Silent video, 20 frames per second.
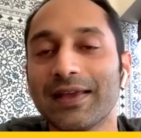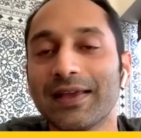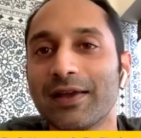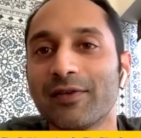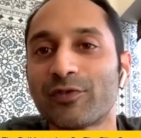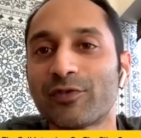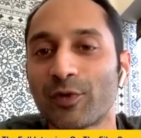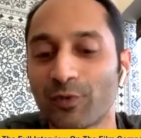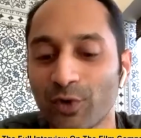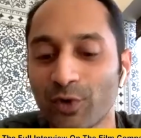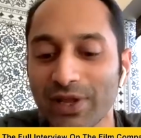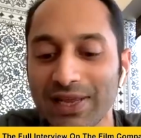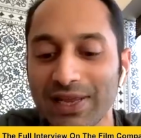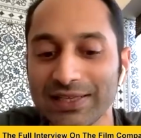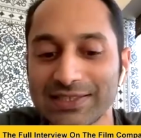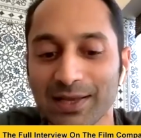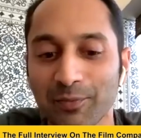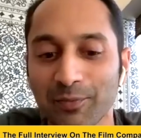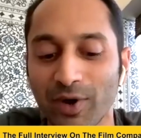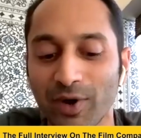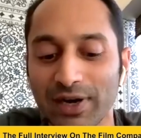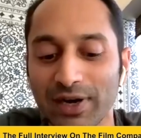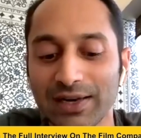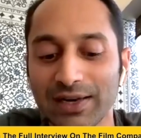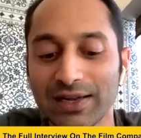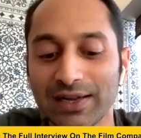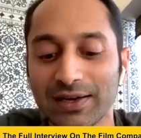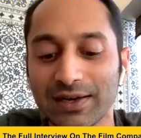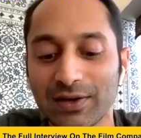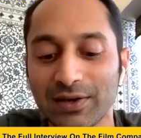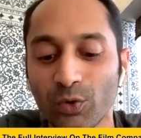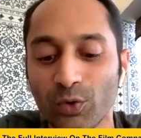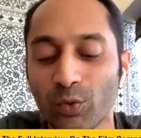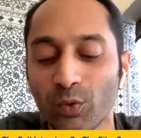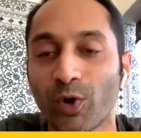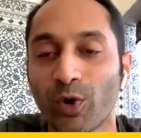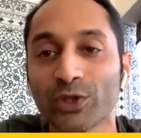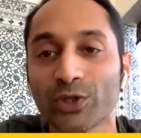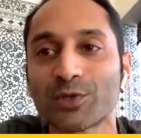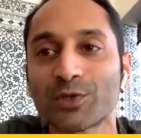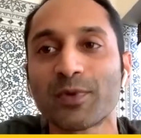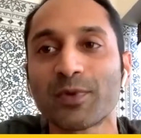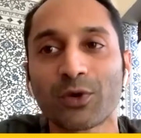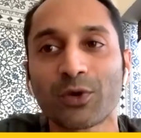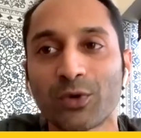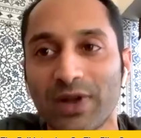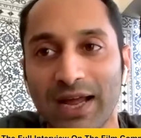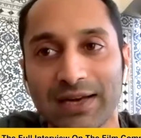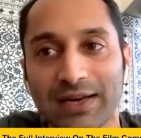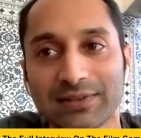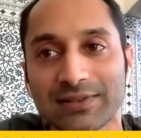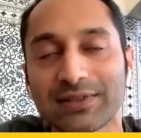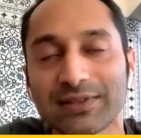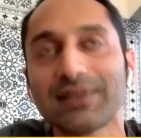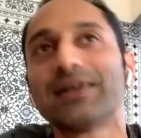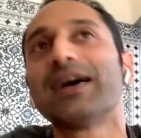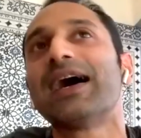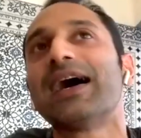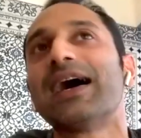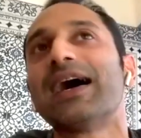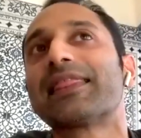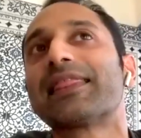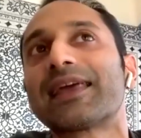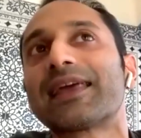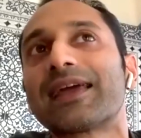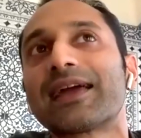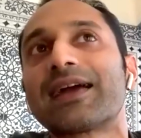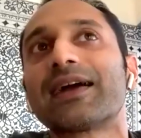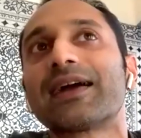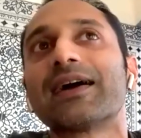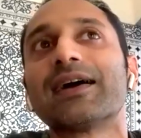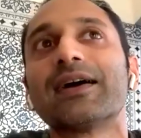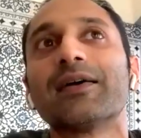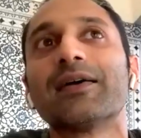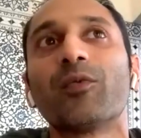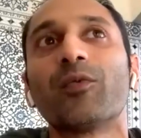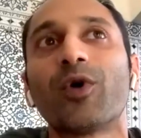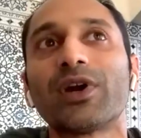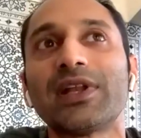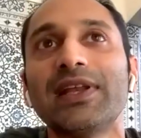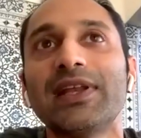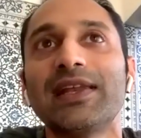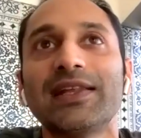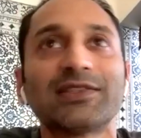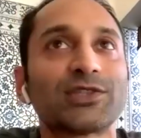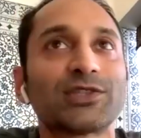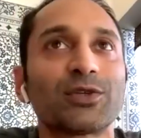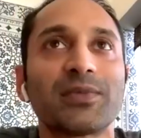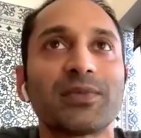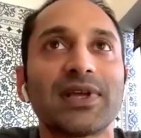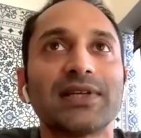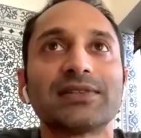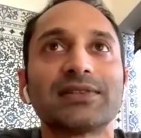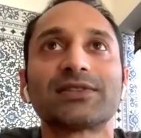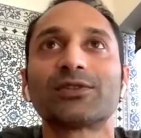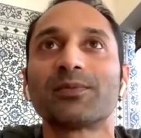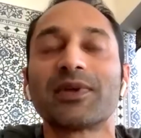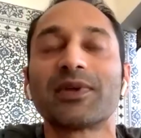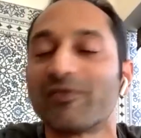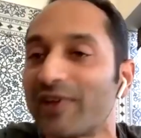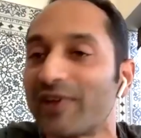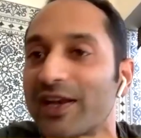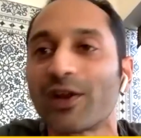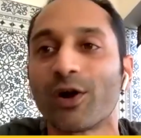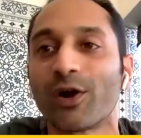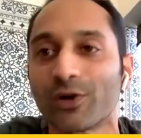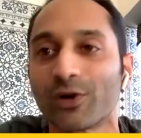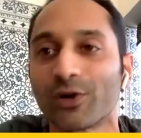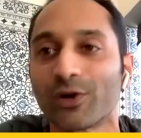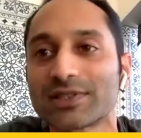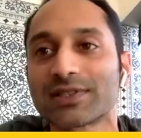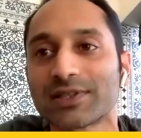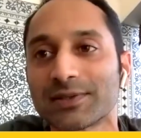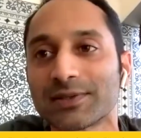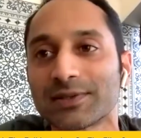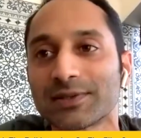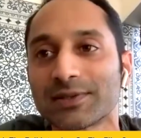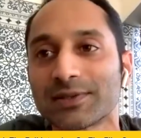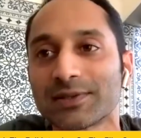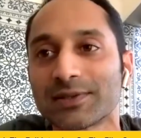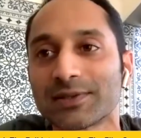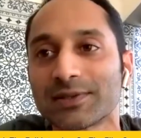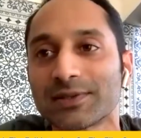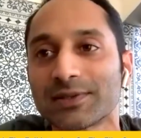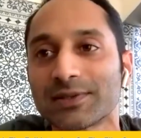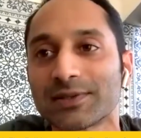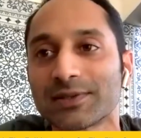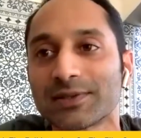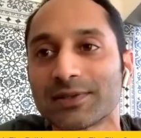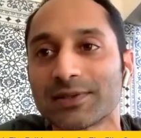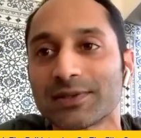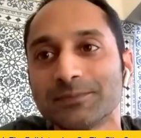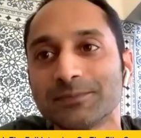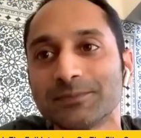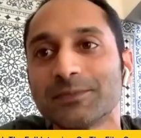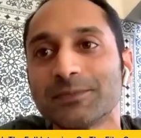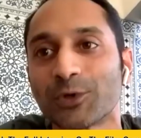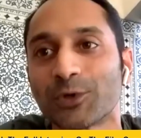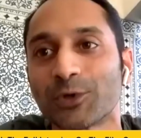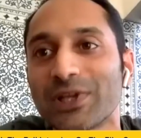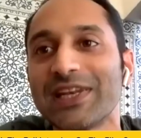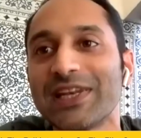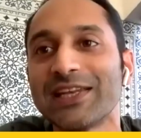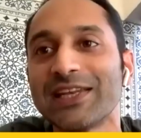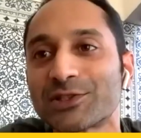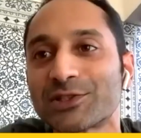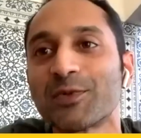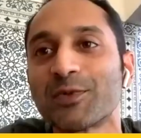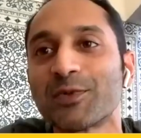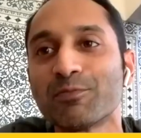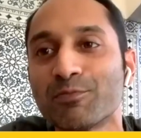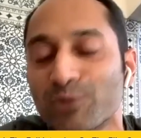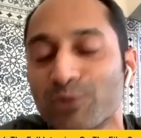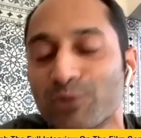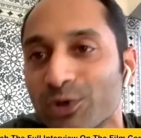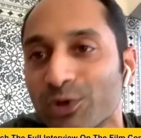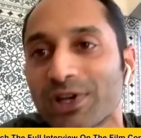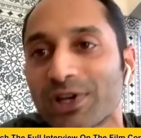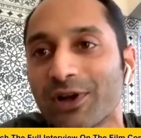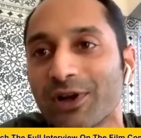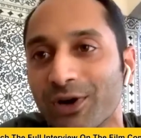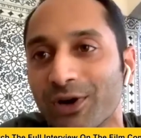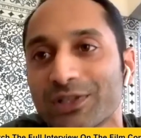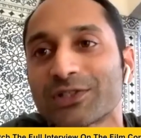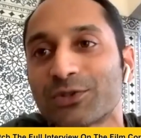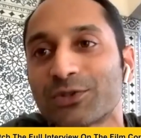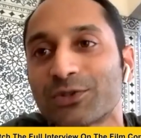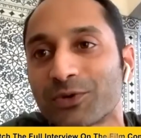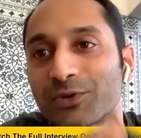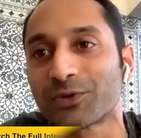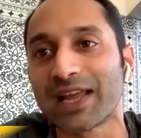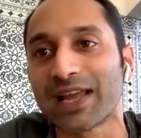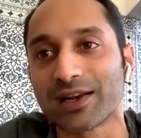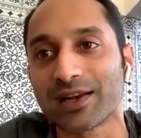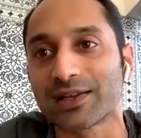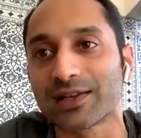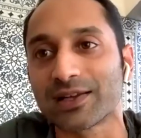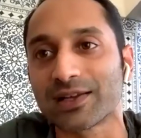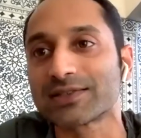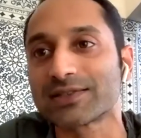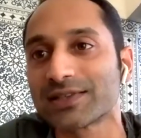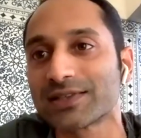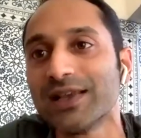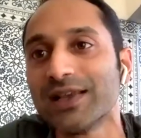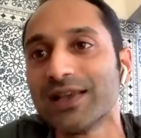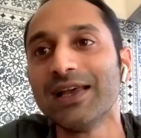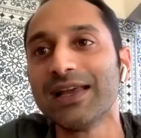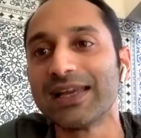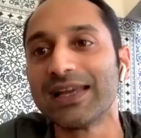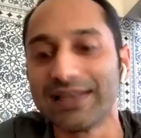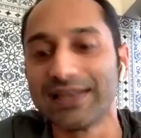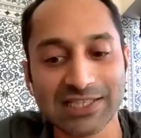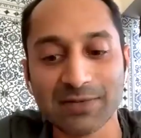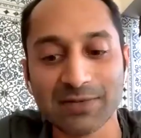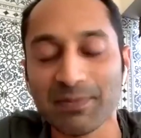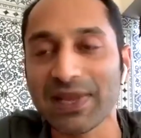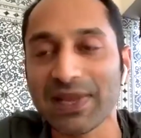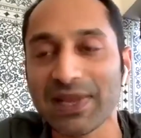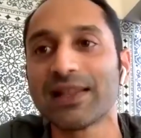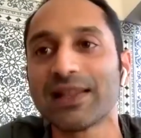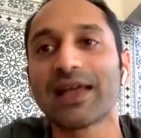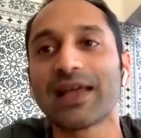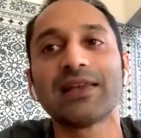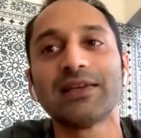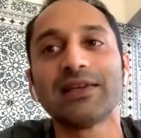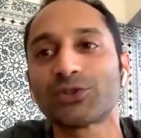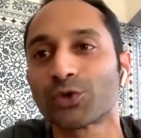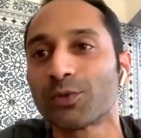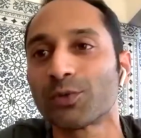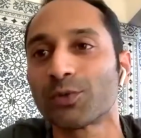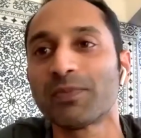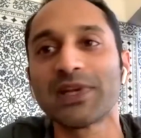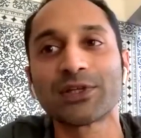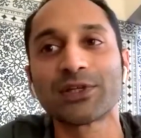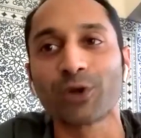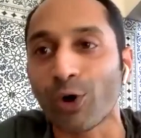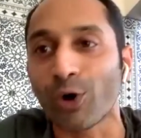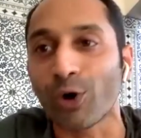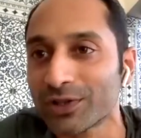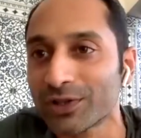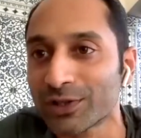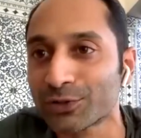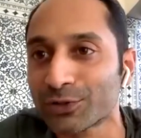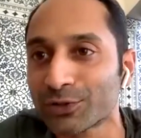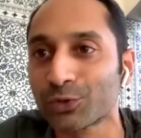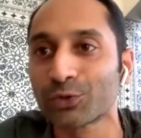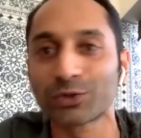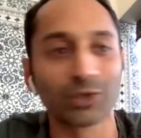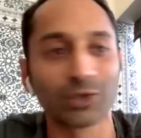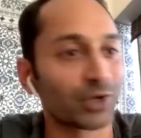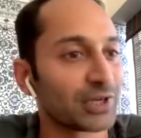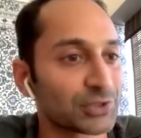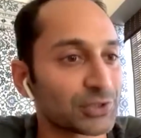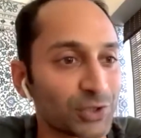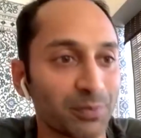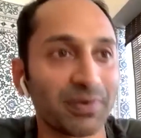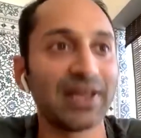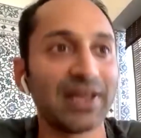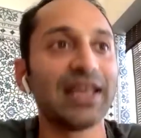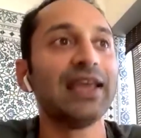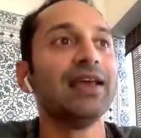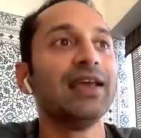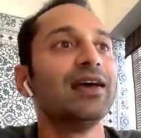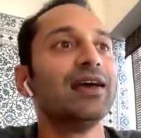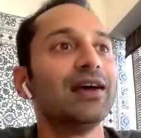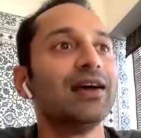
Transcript: If you're looking at someone who wants to be a good actor, I think what he needs to be is to be very honest. You know, he needs to be brutally honest to realities. It doesn't mean that he should be talking the truth or he should be,